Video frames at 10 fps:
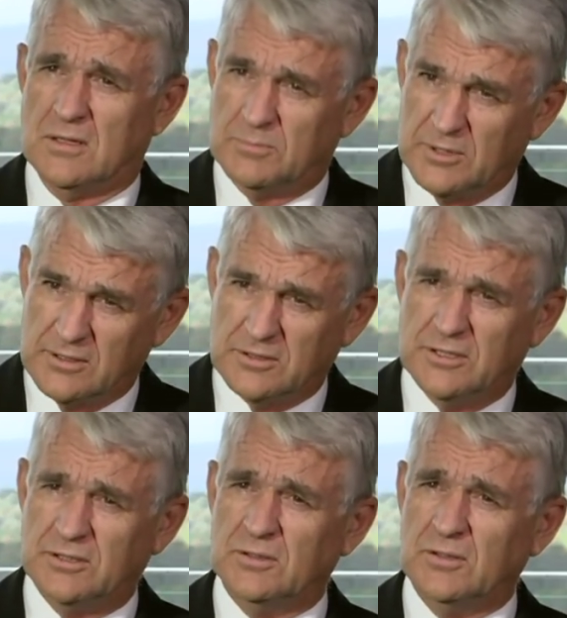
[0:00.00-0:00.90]
the
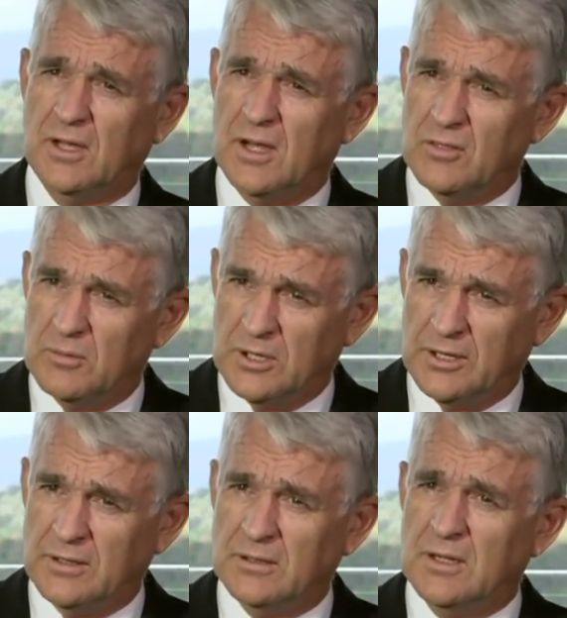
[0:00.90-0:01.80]
politicians, the
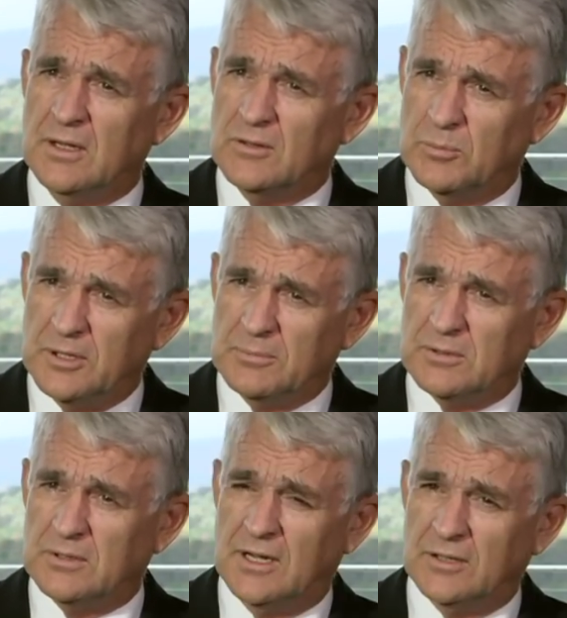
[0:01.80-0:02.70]
media, the people
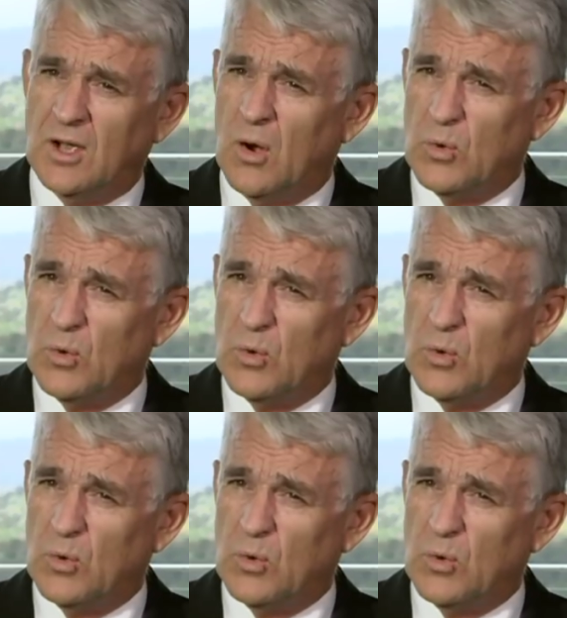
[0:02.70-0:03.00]
at large,